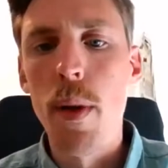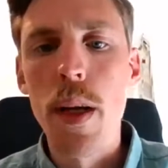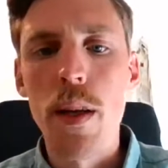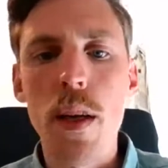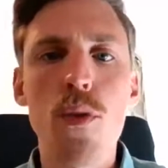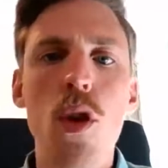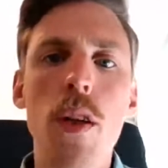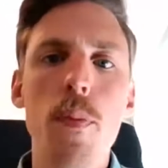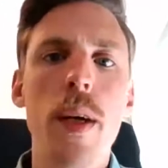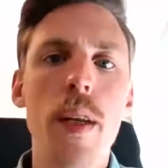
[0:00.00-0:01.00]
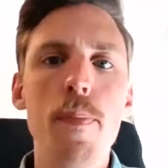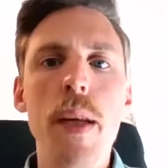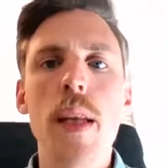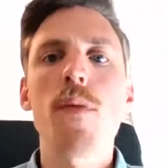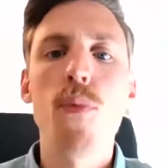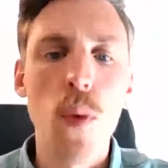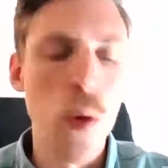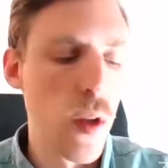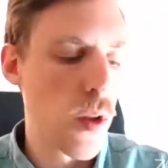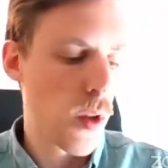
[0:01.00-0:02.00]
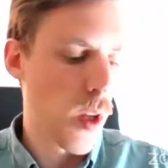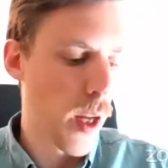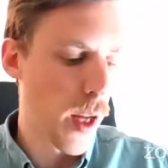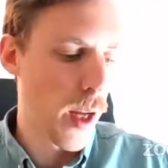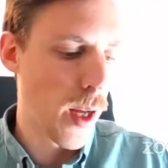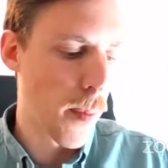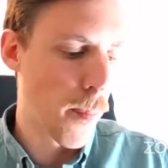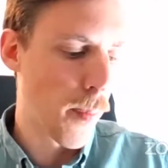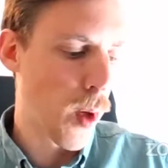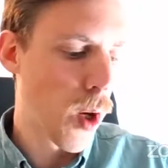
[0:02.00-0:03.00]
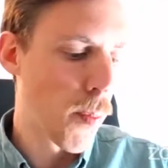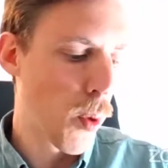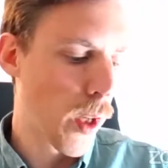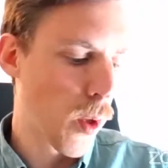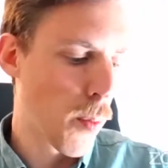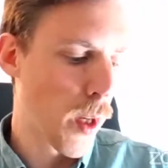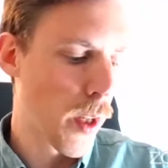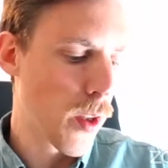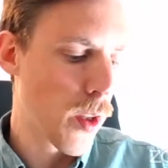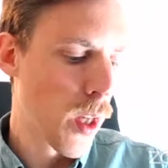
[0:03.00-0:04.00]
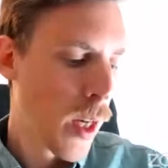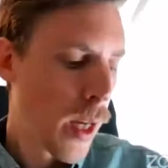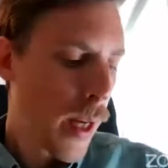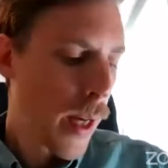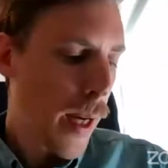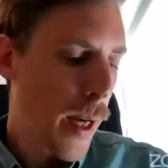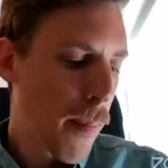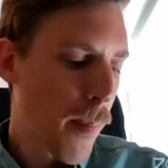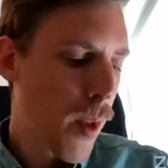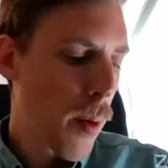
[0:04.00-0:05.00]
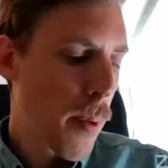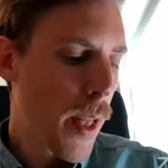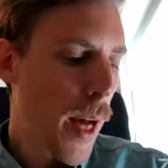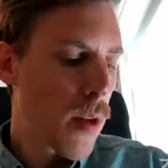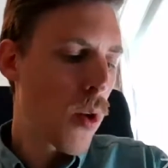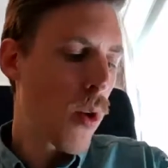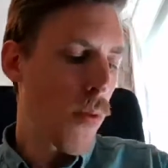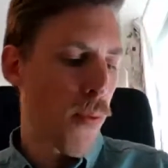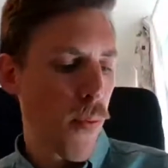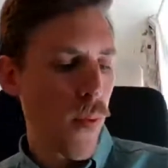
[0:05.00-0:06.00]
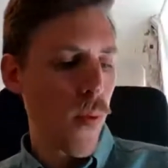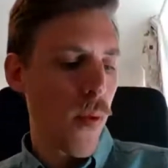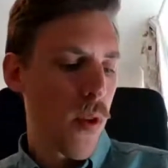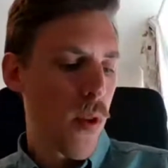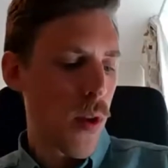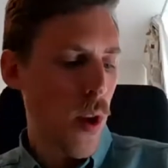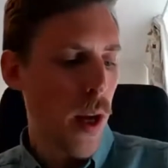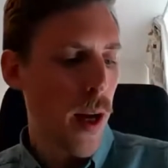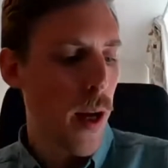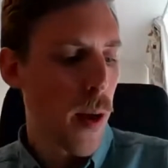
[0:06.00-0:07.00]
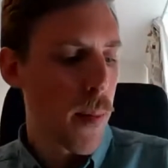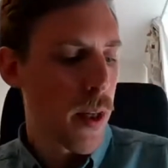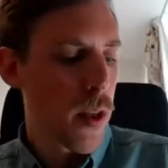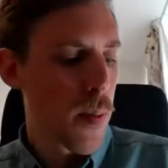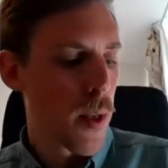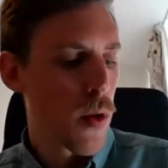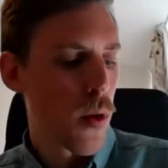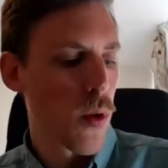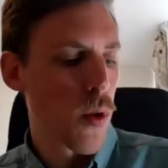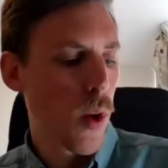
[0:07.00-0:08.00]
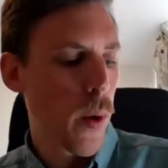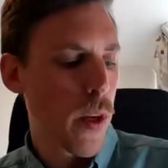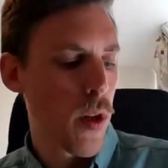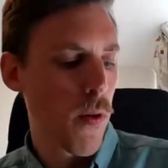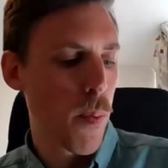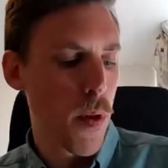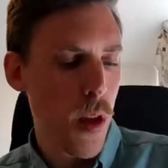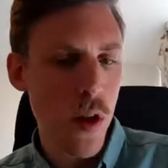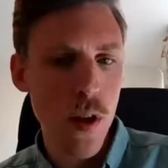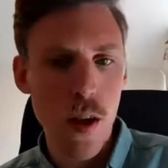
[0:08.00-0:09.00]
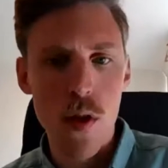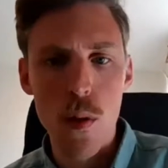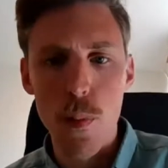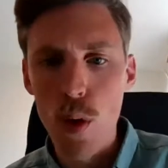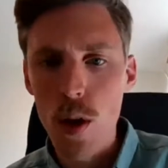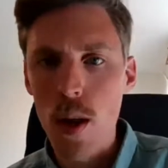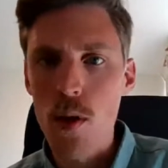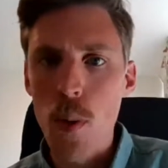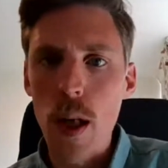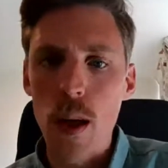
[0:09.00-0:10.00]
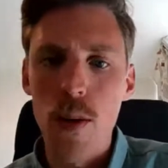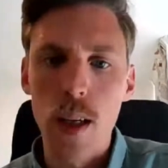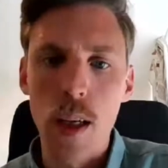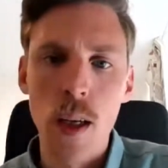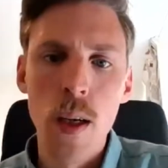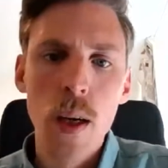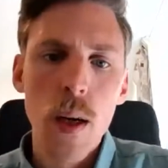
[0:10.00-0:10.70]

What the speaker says: they've tried to make influence on political parties. But that sort of brings me to the question of positions and support as well, I think,